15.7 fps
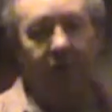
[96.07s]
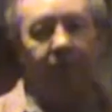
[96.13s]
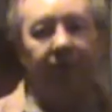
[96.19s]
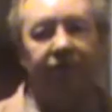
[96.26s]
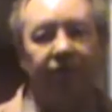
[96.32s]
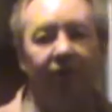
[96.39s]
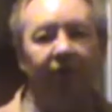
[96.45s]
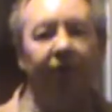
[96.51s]
know I
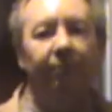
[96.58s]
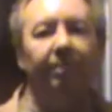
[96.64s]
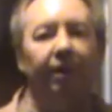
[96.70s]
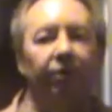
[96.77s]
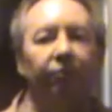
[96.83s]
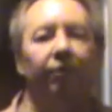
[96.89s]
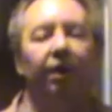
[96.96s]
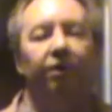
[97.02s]
talk
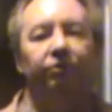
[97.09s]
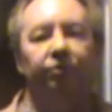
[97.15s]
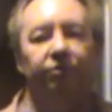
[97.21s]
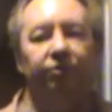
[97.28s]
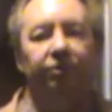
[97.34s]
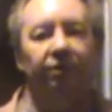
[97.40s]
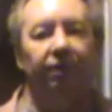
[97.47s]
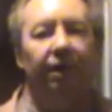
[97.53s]
about
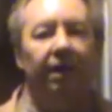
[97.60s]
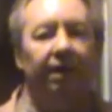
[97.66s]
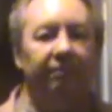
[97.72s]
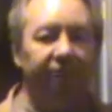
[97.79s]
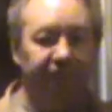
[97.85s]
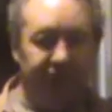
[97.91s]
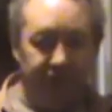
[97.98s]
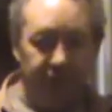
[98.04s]
Rodgers a lot,
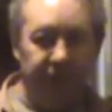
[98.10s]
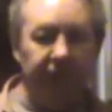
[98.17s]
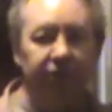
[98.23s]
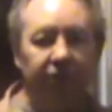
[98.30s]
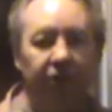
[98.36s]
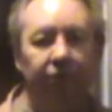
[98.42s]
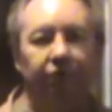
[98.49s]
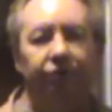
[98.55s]
and full
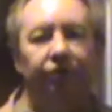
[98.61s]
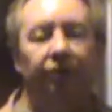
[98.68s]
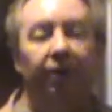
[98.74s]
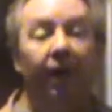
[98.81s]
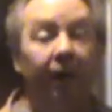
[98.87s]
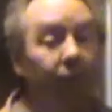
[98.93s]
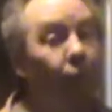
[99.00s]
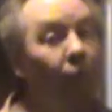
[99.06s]
disclosure, I